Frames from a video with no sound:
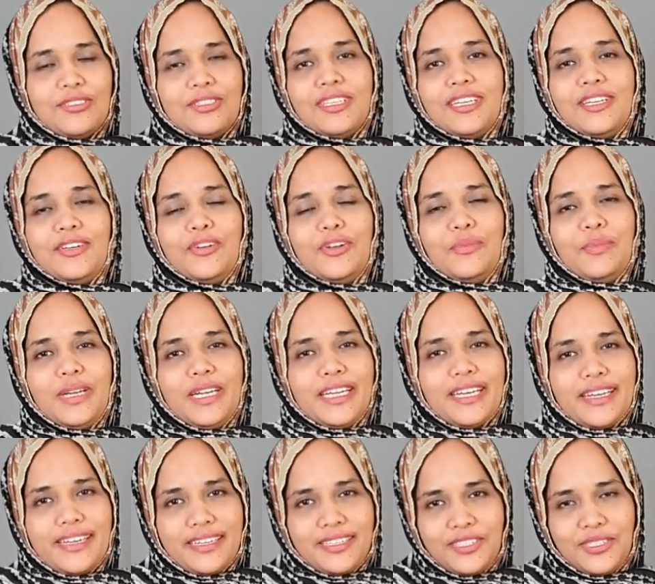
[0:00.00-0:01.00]
so that you will be
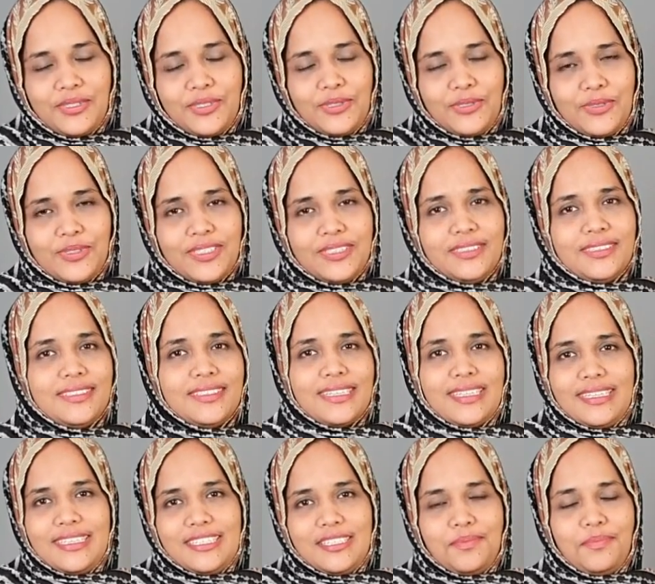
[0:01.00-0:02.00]
directed to the
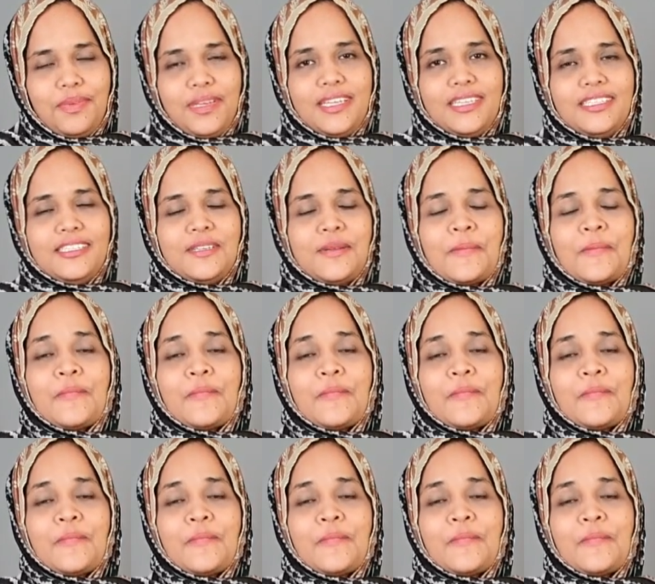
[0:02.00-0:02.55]
sarees page,